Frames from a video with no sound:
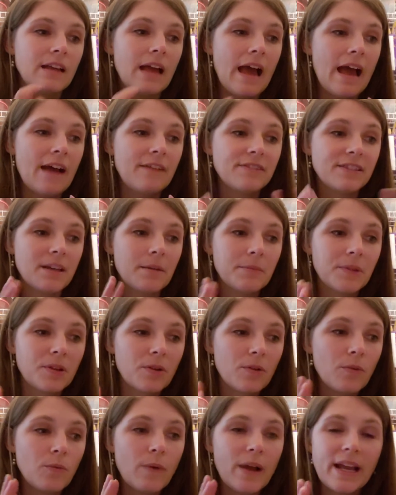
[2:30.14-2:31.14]
have some
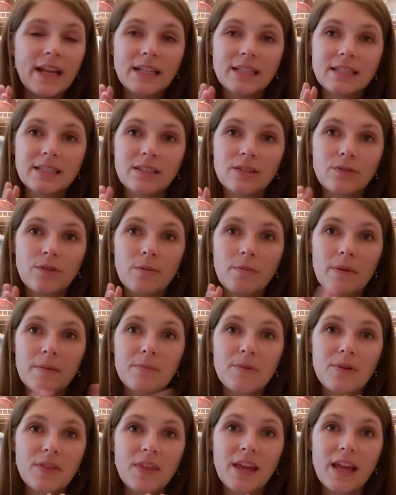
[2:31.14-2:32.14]
little ways to
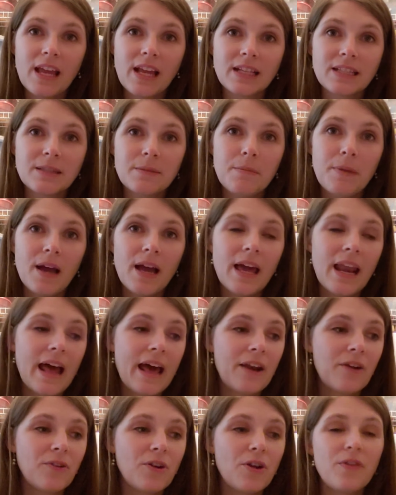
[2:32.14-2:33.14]
remember things, but
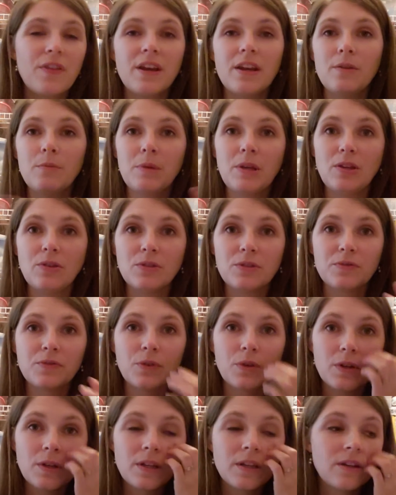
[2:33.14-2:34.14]
I don't know that it'd be
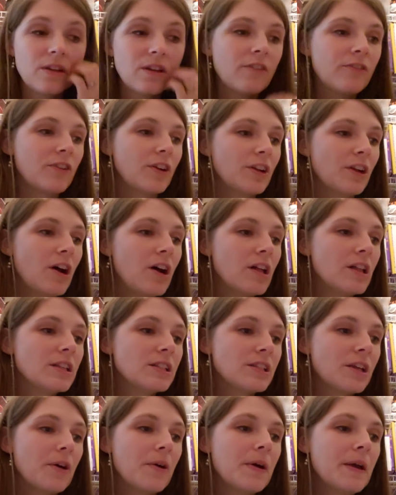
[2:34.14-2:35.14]
useful for y'all.
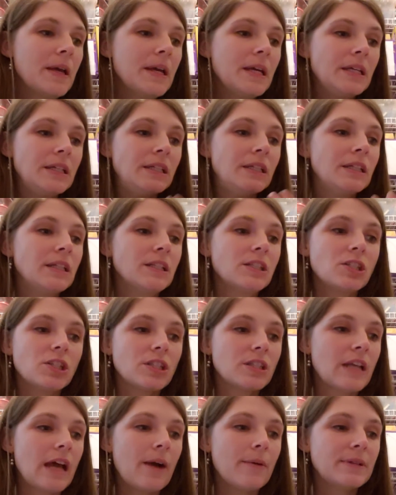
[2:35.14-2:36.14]
So
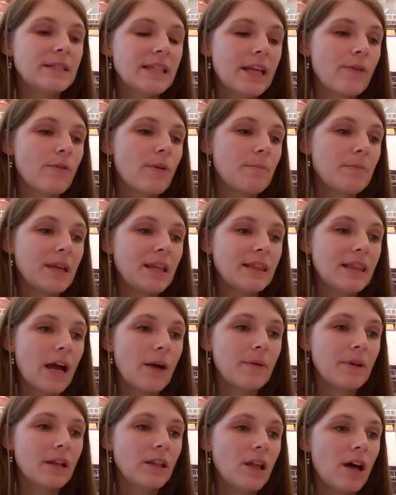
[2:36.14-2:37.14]
I would say repeat
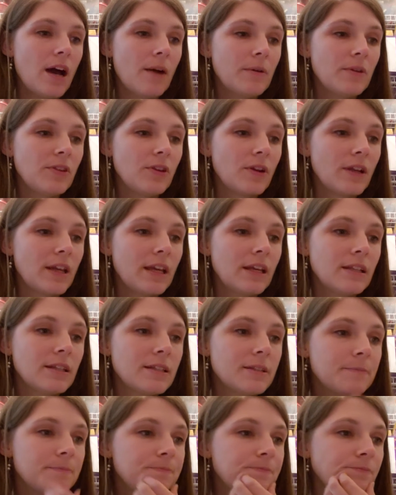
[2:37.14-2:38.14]
that one a lot with your
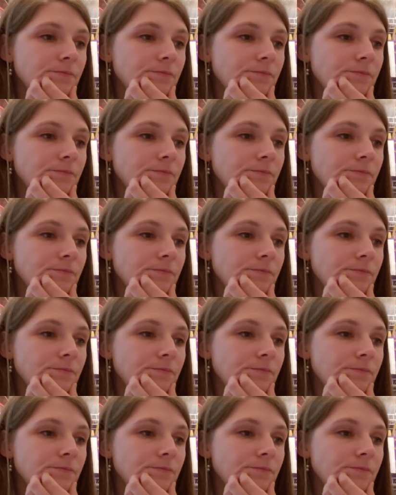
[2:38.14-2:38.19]
kids.